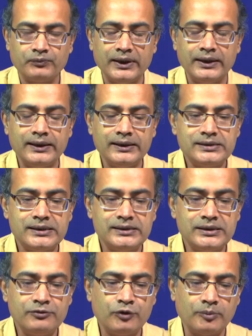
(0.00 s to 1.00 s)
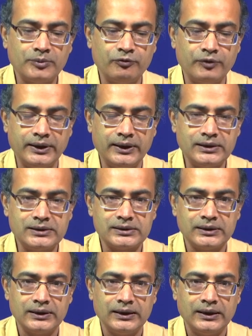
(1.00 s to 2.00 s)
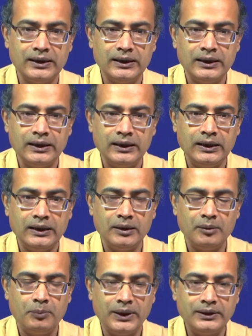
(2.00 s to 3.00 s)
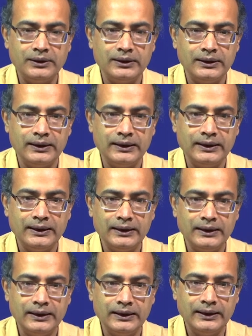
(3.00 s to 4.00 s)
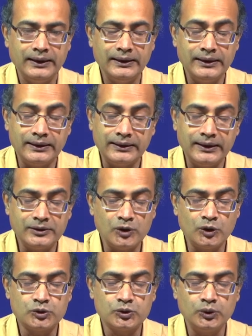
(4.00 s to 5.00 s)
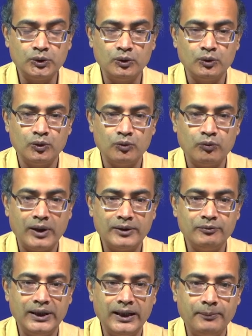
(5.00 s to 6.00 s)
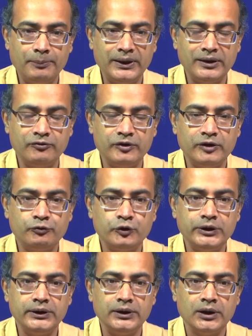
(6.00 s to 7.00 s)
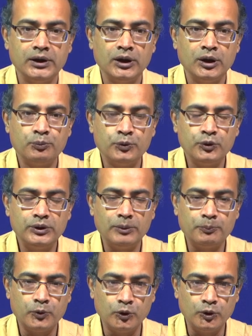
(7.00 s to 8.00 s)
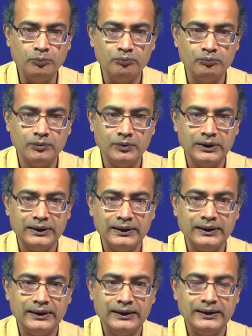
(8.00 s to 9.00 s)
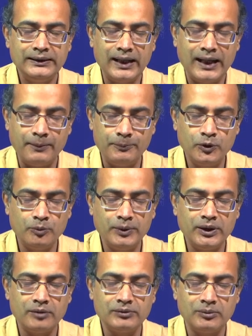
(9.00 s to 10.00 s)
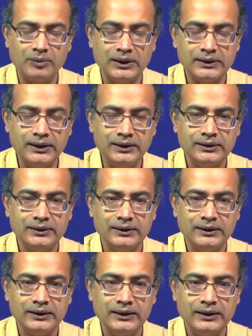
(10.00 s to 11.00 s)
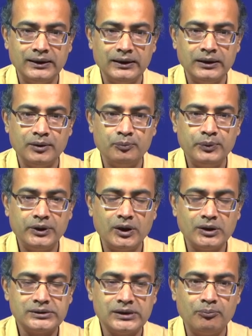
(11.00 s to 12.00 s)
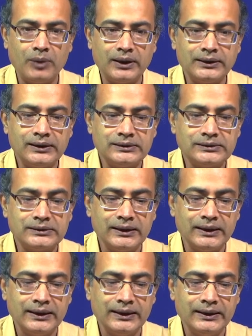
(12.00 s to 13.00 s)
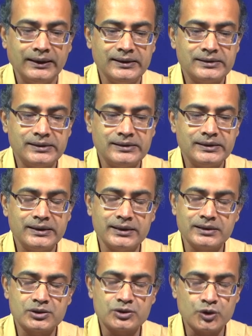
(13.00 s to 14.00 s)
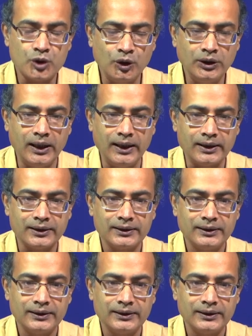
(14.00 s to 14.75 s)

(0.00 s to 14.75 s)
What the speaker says: ECG from the fetus, but in that case also what will happen, even if we put the probe in the abdomen of the mother, because the mother's ECG is stronger,